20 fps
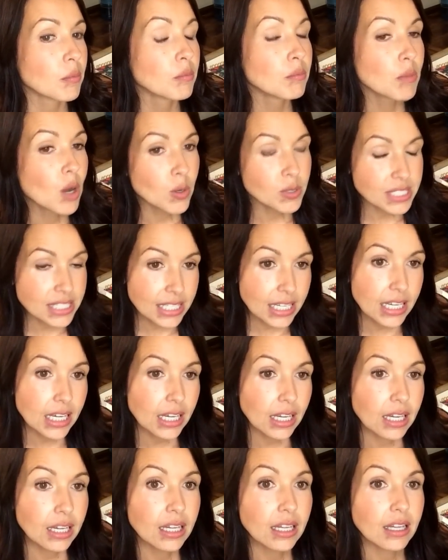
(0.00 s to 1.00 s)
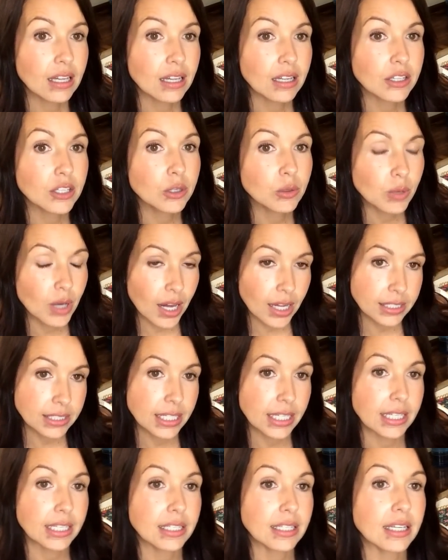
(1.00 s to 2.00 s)
mostly
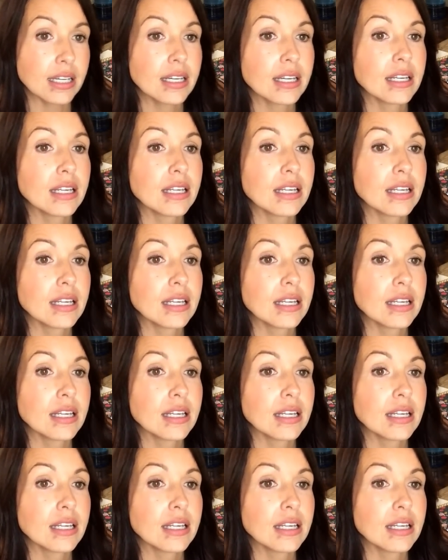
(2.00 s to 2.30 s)
Ugandan